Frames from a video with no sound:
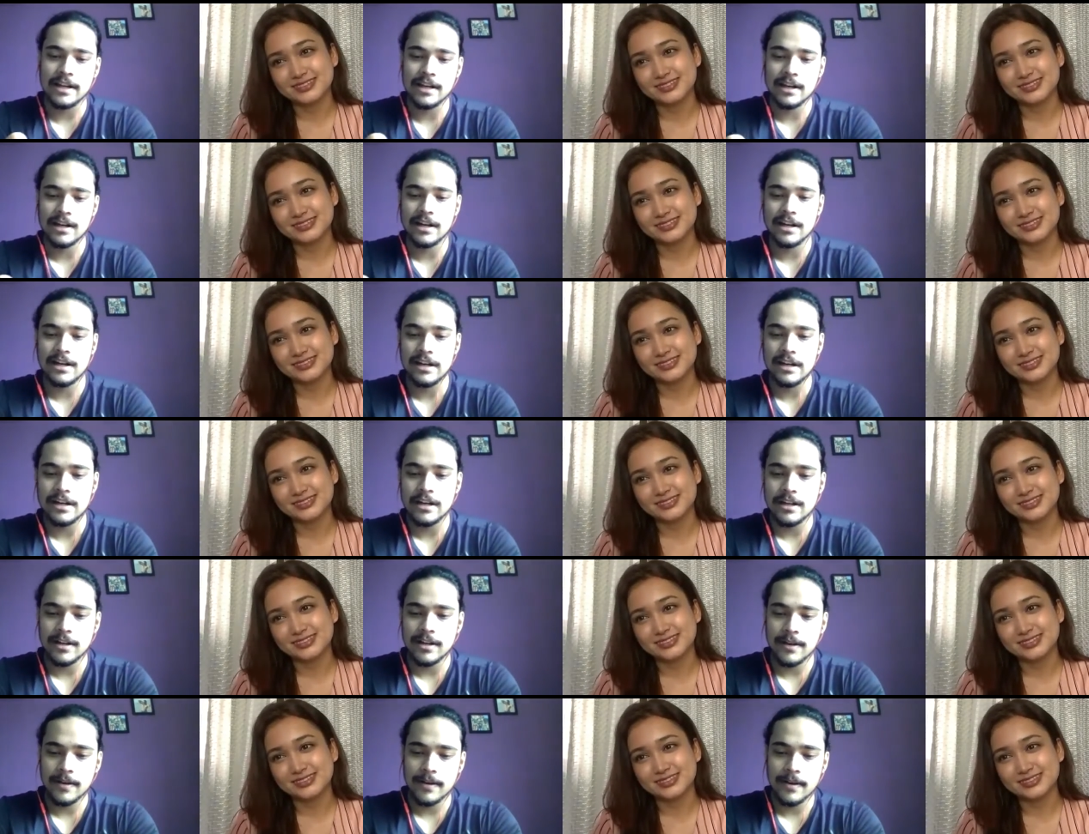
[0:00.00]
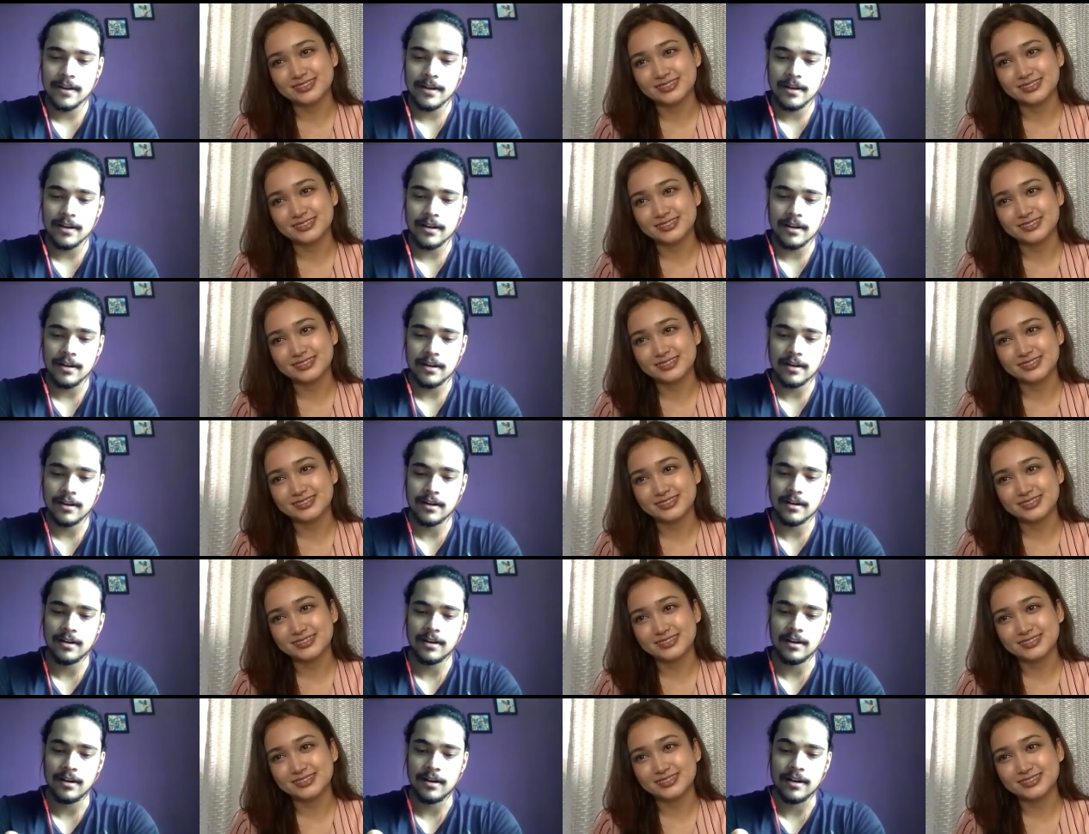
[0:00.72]
Speaker 1: learned
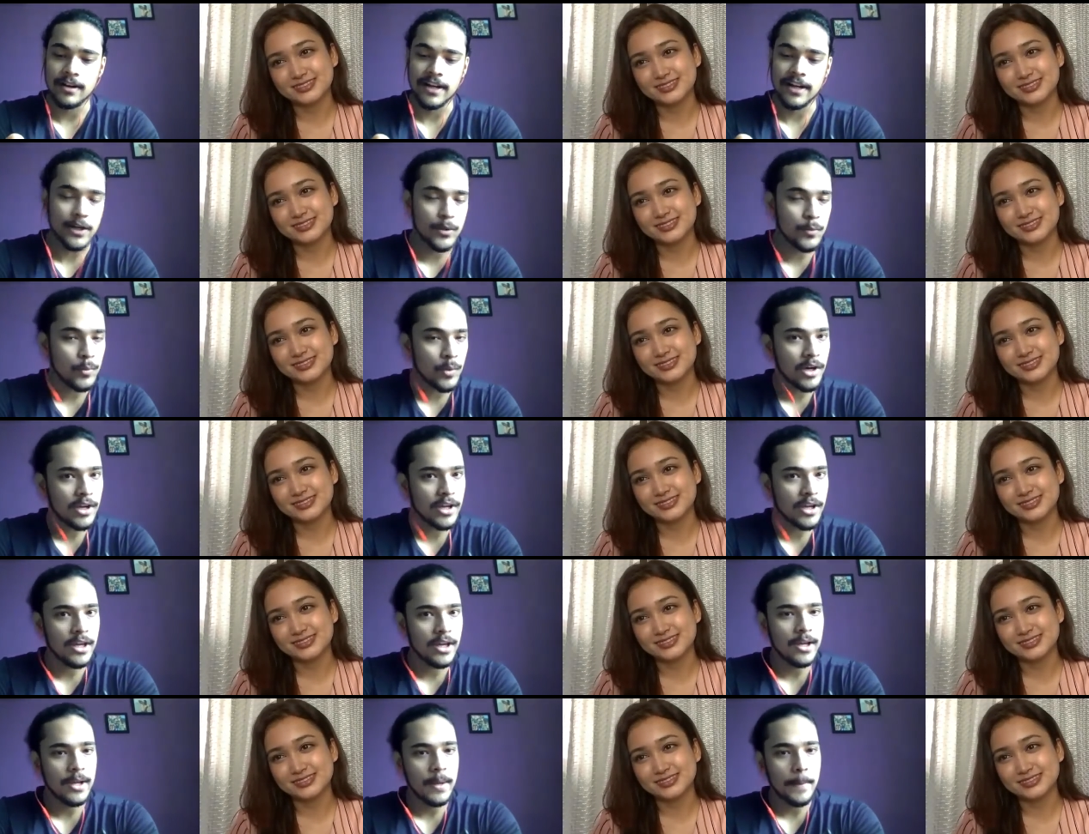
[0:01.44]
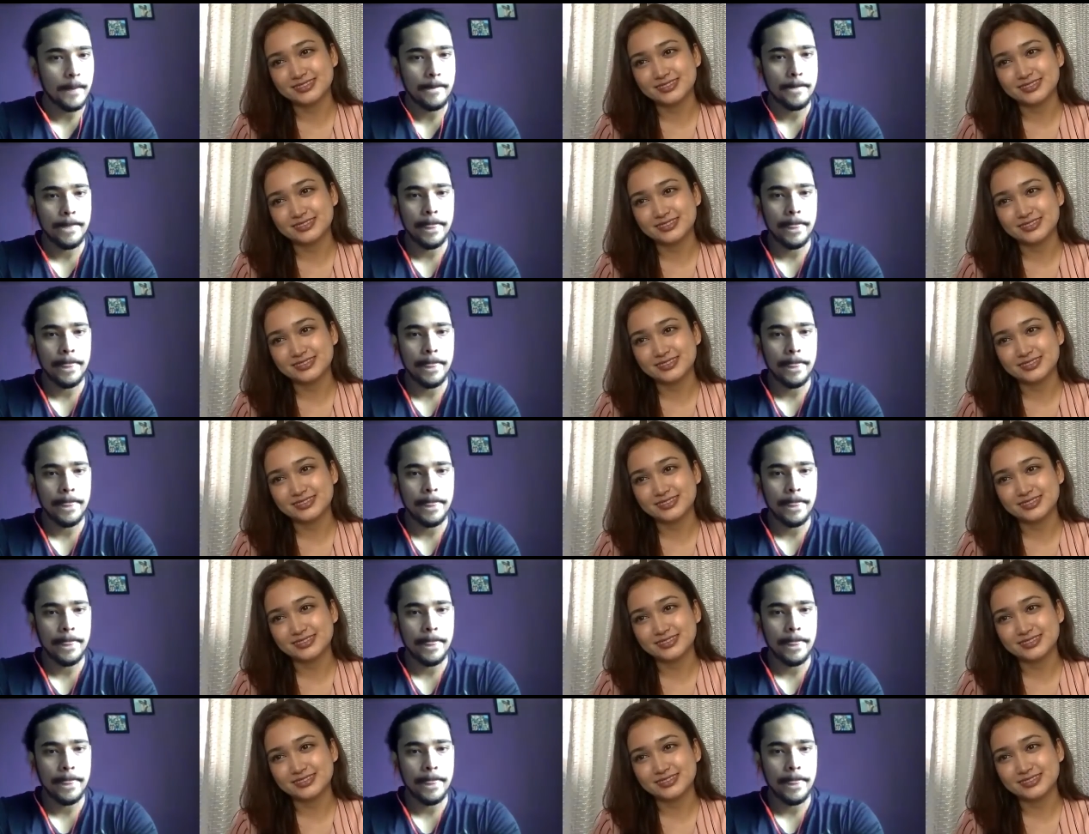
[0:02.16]
uh, networking,